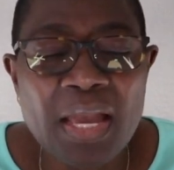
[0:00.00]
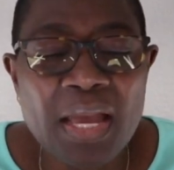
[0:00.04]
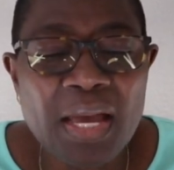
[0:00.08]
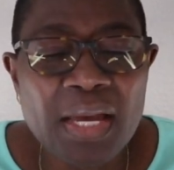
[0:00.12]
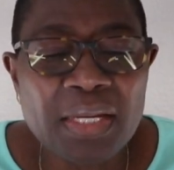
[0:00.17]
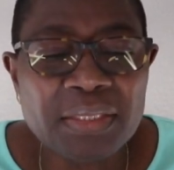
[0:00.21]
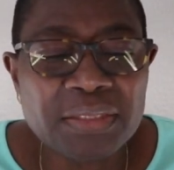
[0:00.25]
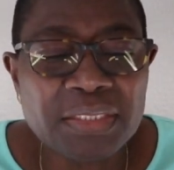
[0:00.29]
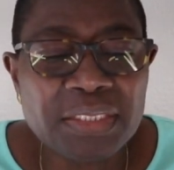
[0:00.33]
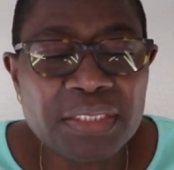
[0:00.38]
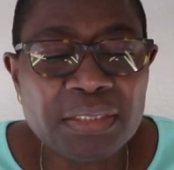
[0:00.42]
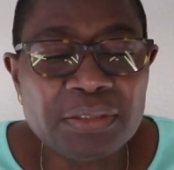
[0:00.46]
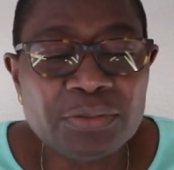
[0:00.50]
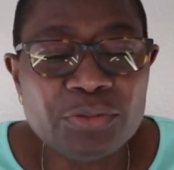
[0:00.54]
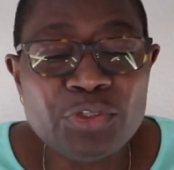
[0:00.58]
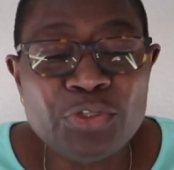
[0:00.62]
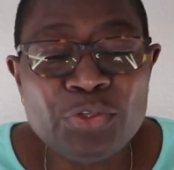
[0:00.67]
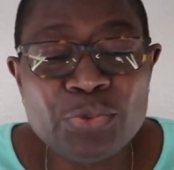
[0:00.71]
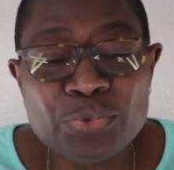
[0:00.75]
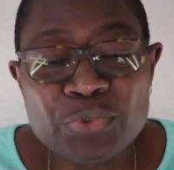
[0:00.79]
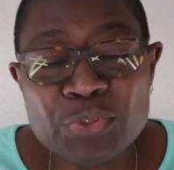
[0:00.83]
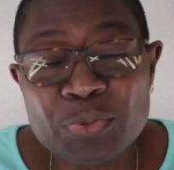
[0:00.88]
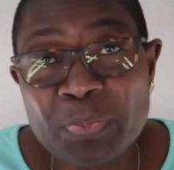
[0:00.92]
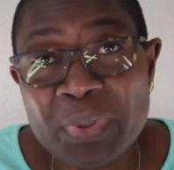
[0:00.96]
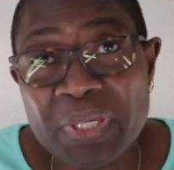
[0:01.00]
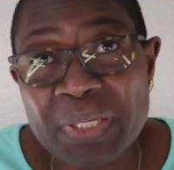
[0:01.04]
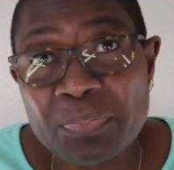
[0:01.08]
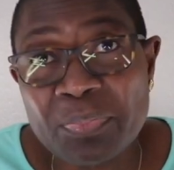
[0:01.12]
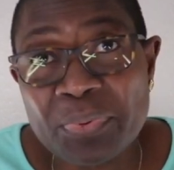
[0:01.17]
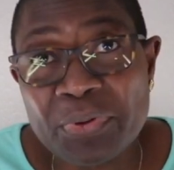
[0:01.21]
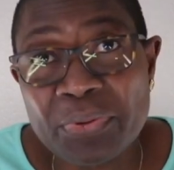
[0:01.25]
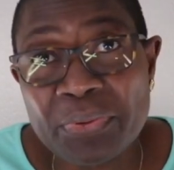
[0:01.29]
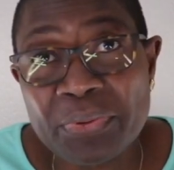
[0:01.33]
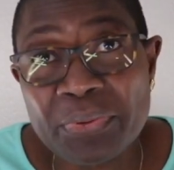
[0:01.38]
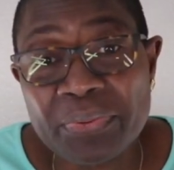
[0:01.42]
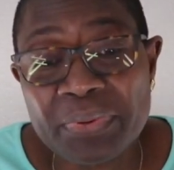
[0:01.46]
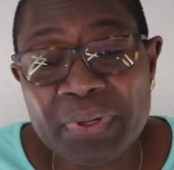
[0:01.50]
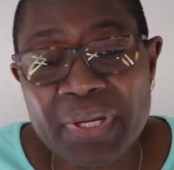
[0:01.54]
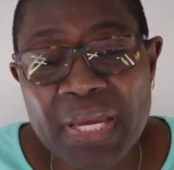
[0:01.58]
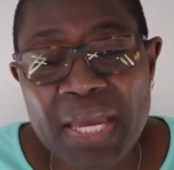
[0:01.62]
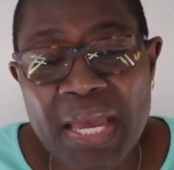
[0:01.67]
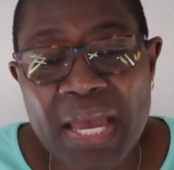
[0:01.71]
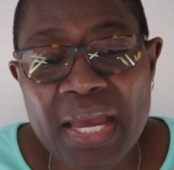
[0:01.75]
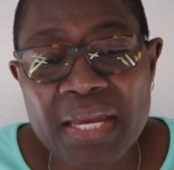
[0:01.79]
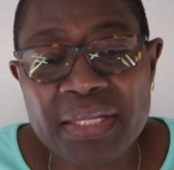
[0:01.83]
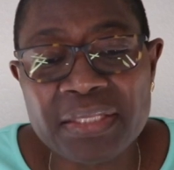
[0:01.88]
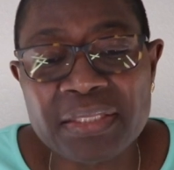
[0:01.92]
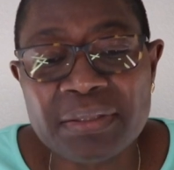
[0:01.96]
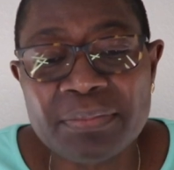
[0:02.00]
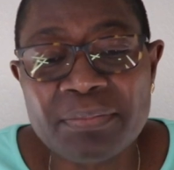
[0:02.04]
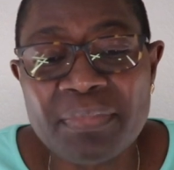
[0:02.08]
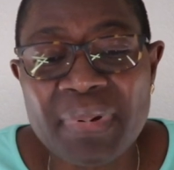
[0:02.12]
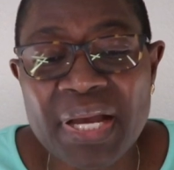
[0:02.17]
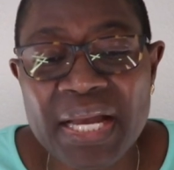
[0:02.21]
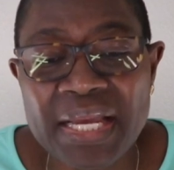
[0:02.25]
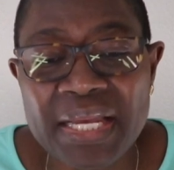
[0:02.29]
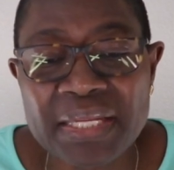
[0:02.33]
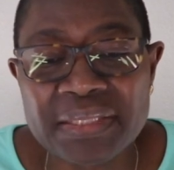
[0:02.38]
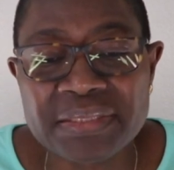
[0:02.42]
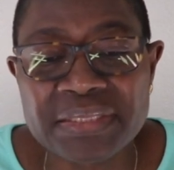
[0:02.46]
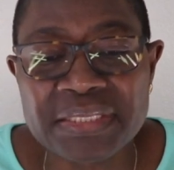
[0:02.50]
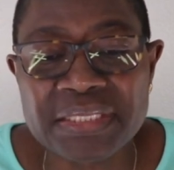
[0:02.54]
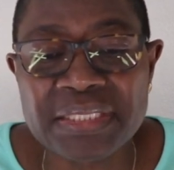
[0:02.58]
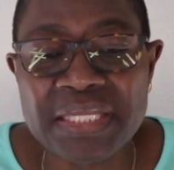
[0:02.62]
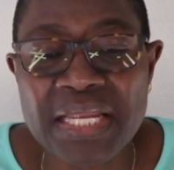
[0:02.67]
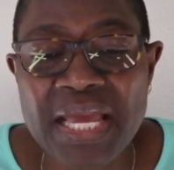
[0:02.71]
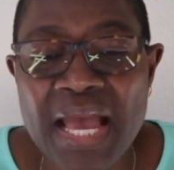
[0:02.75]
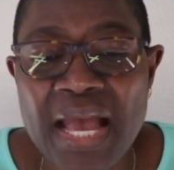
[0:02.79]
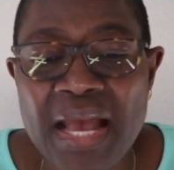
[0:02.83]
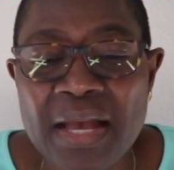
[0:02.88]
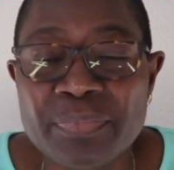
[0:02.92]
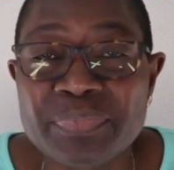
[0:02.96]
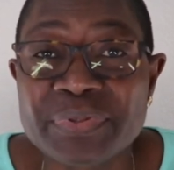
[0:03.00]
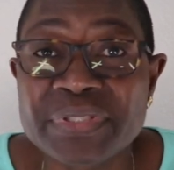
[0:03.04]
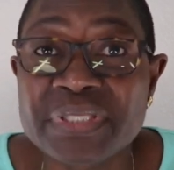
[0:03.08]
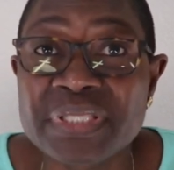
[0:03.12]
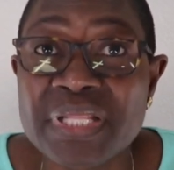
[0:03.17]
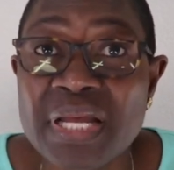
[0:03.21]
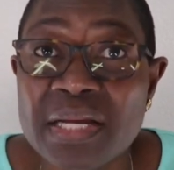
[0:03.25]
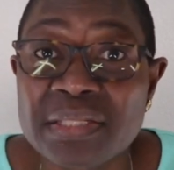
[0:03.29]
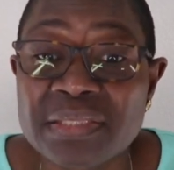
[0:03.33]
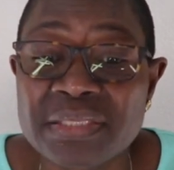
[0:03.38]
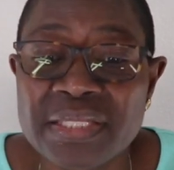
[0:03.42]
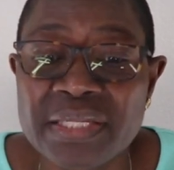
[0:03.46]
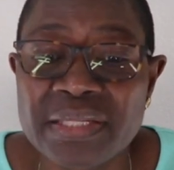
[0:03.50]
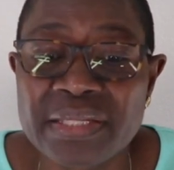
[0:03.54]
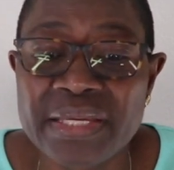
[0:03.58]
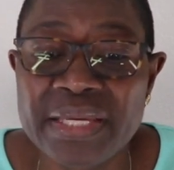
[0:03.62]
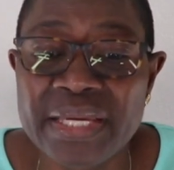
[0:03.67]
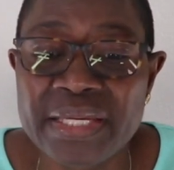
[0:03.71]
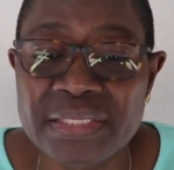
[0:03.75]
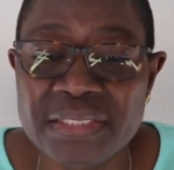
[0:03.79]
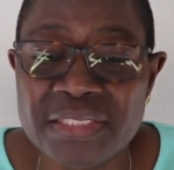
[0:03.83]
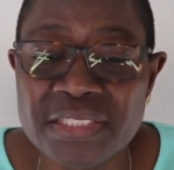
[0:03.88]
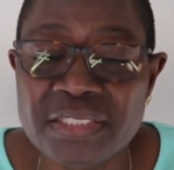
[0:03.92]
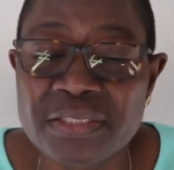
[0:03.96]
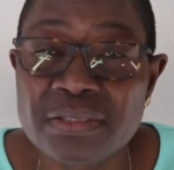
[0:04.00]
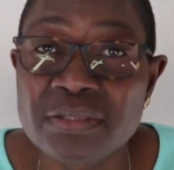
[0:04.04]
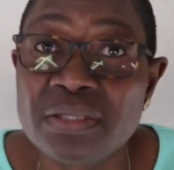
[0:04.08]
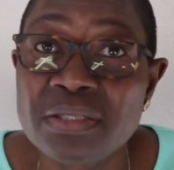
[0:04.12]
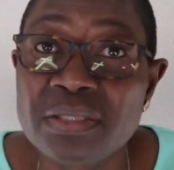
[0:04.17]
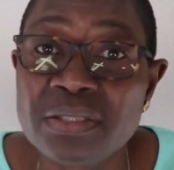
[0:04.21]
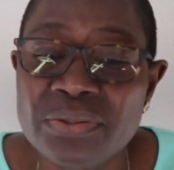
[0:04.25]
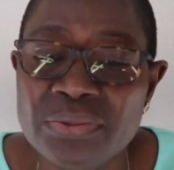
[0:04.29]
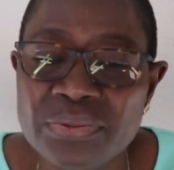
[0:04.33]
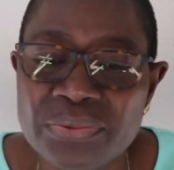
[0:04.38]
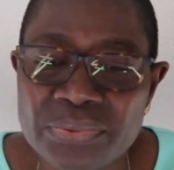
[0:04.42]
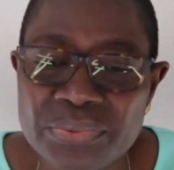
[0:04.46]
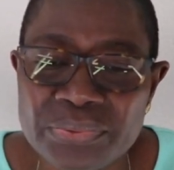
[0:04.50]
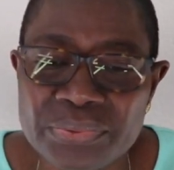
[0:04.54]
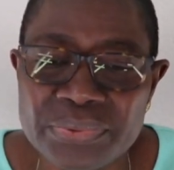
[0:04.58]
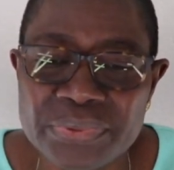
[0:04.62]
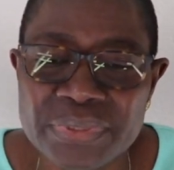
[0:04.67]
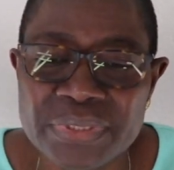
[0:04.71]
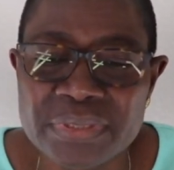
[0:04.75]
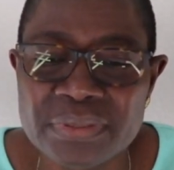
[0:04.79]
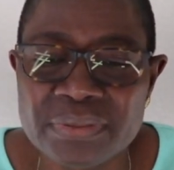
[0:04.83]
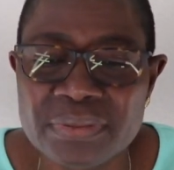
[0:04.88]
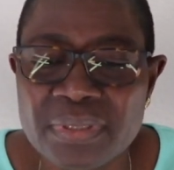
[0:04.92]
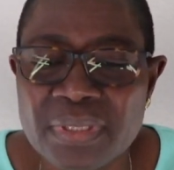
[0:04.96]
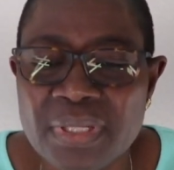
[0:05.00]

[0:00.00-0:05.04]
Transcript: until newspaper and magazine app started getting good.